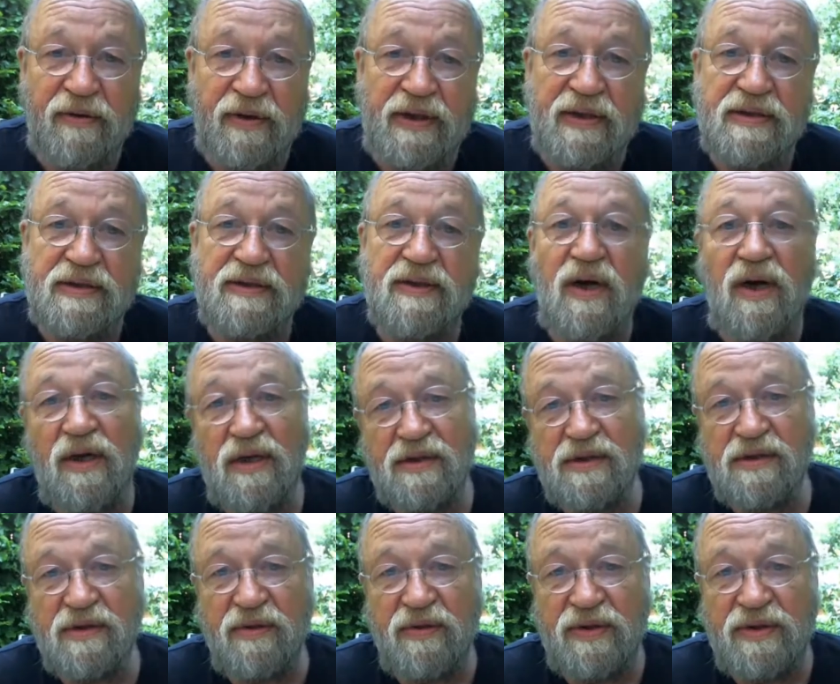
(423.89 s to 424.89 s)
is
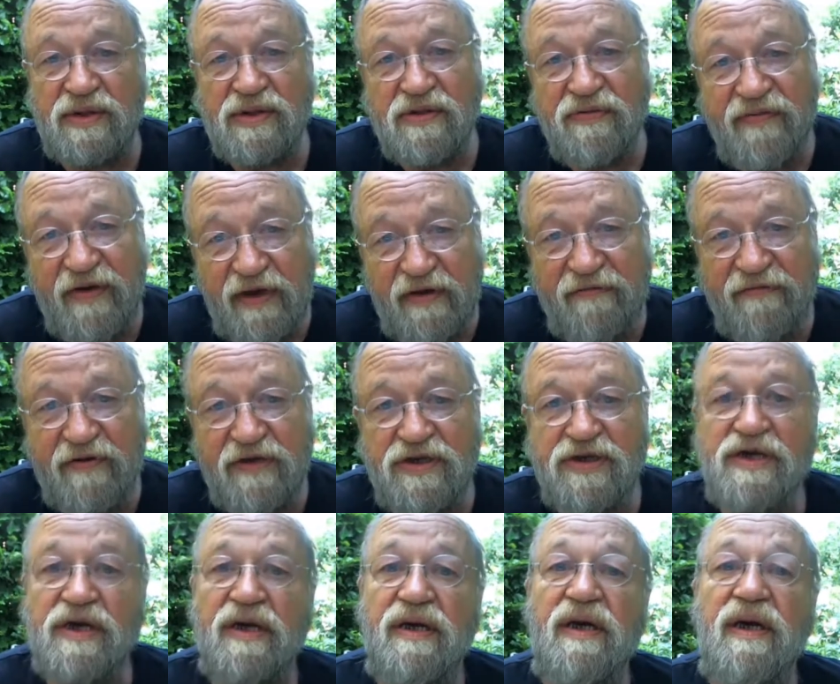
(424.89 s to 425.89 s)
also a sweet
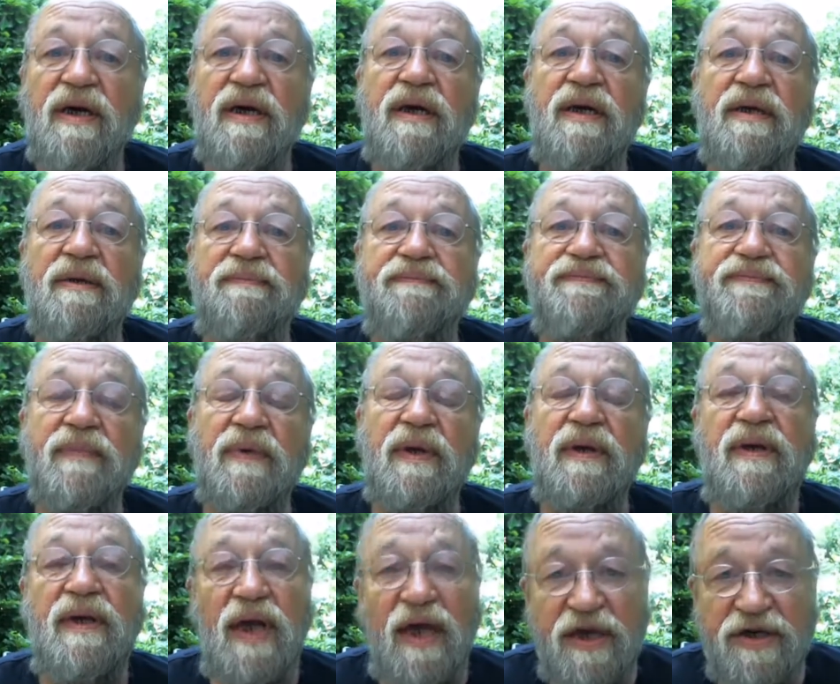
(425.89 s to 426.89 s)
Virginia,
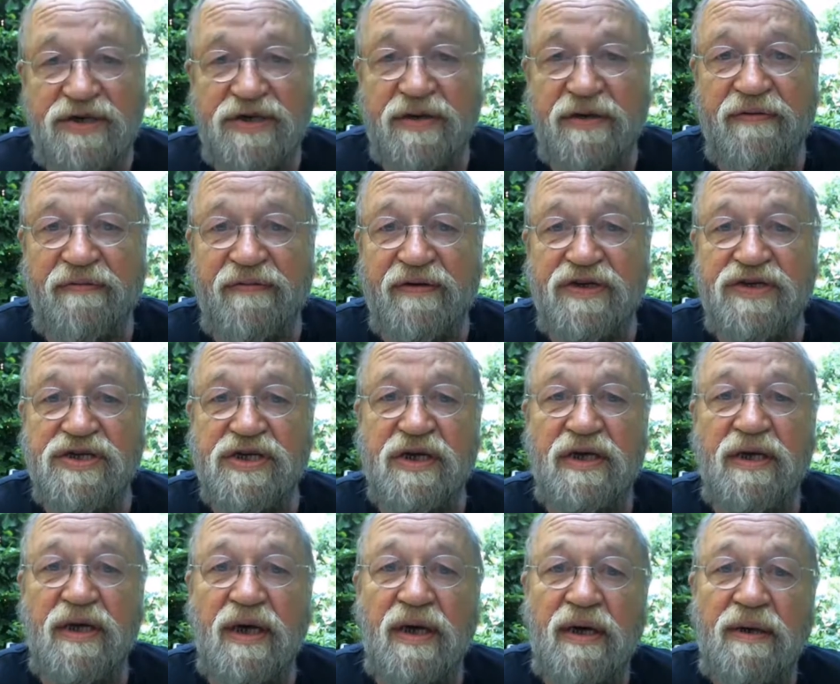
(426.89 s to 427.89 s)
nature
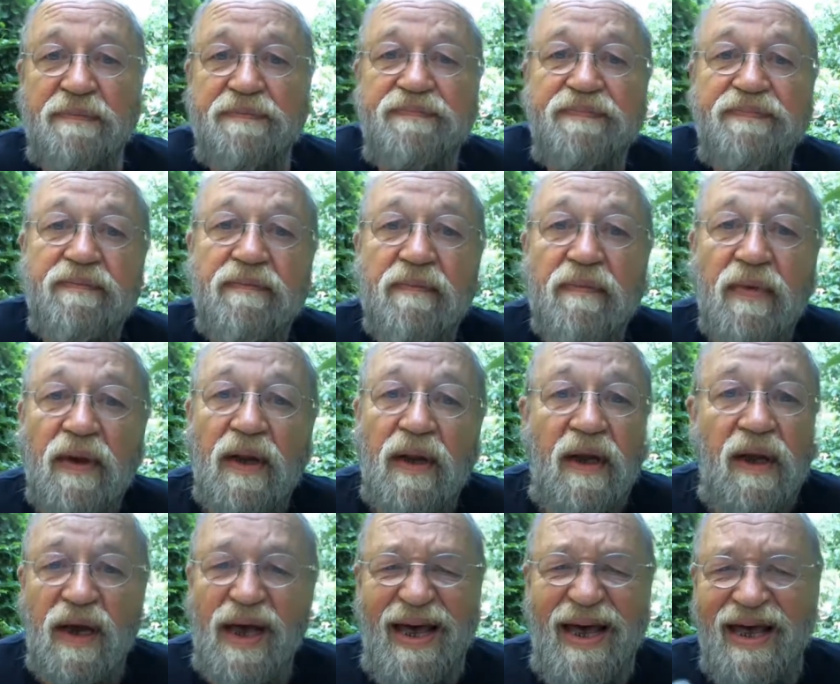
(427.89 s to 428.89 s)
Virginia,
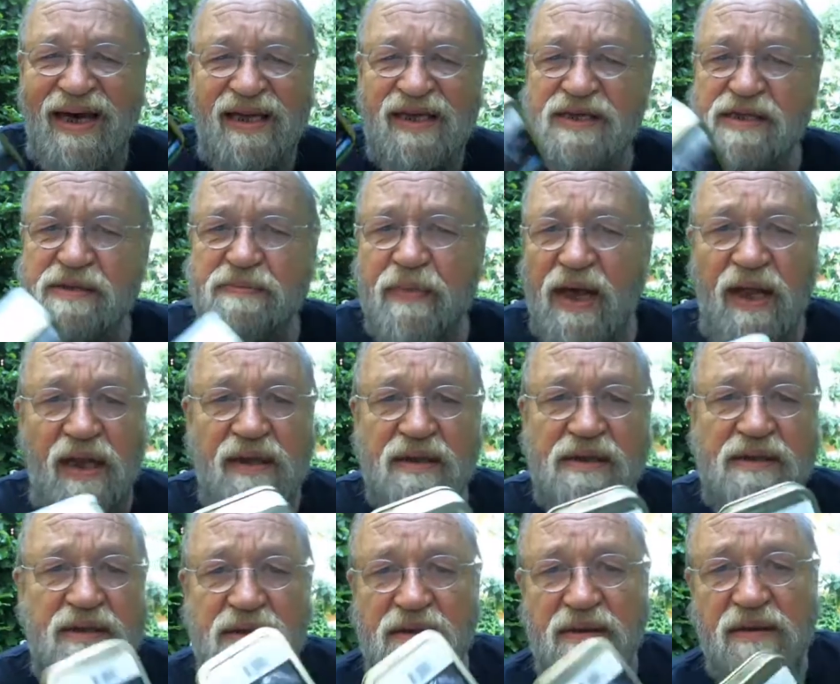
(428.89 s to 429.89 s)
and it
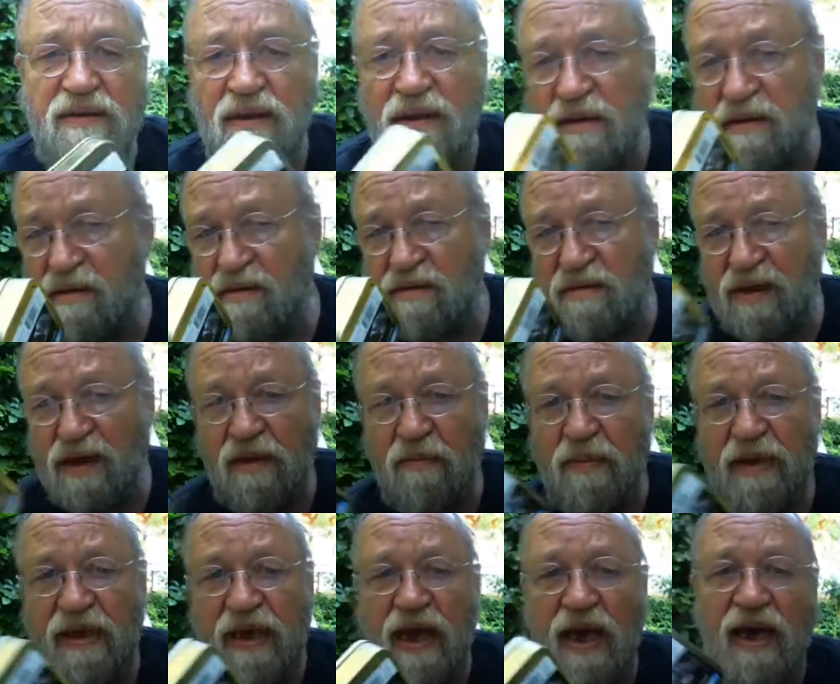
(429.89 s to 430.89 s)
smells a little
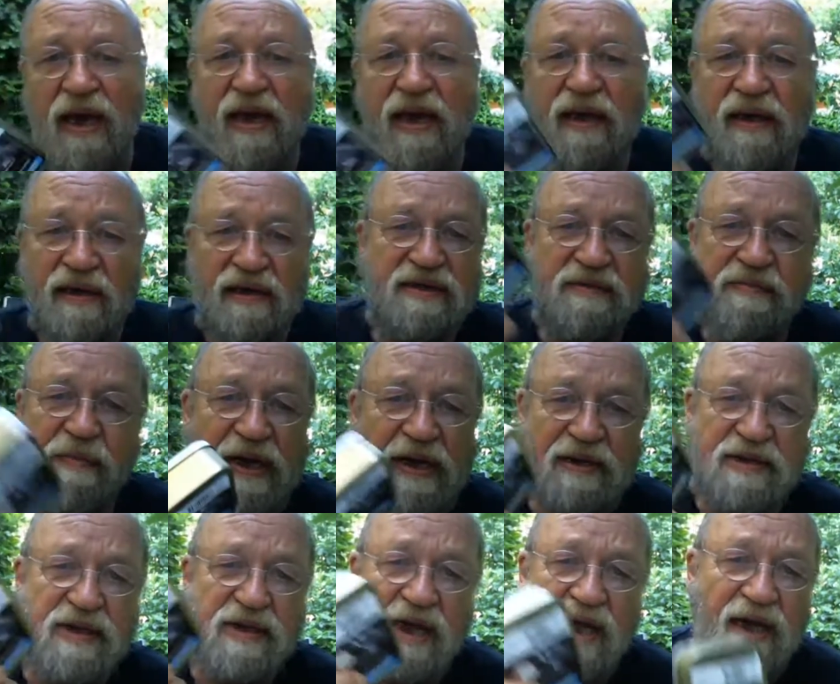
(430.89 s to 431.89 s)
bit hay. It
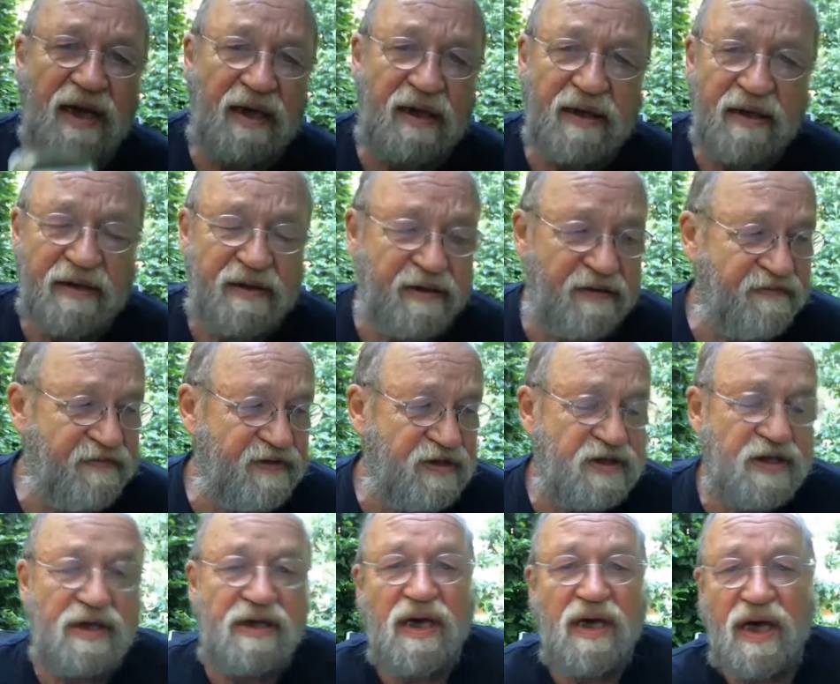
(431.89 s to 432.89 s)
smells like
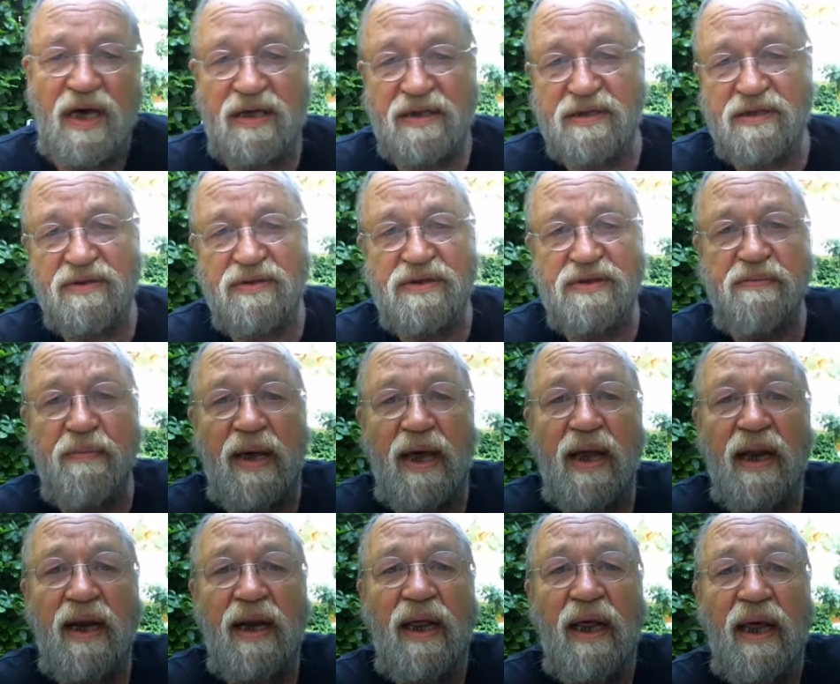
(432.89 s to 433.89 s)
Virginia has to
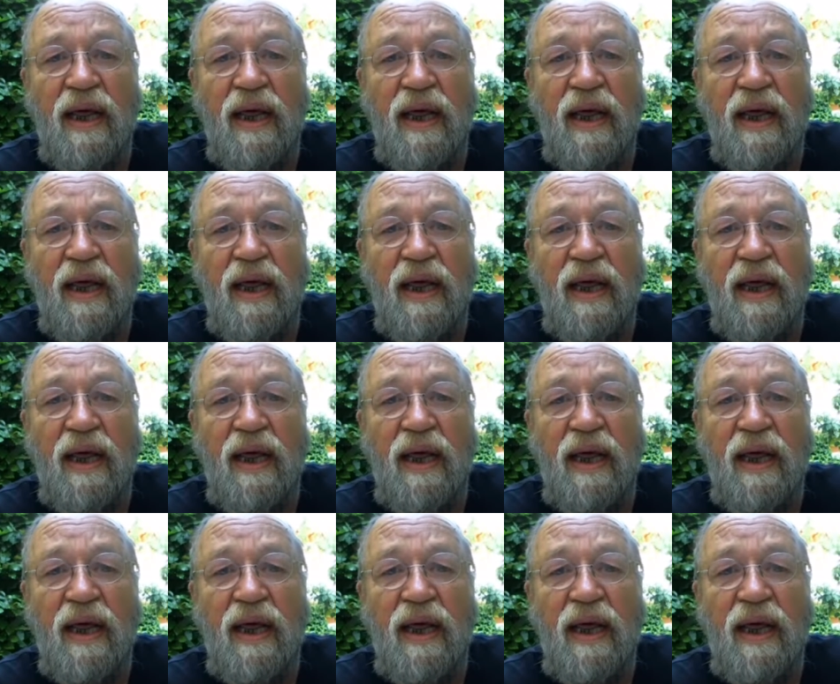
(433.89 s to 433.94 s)
smell.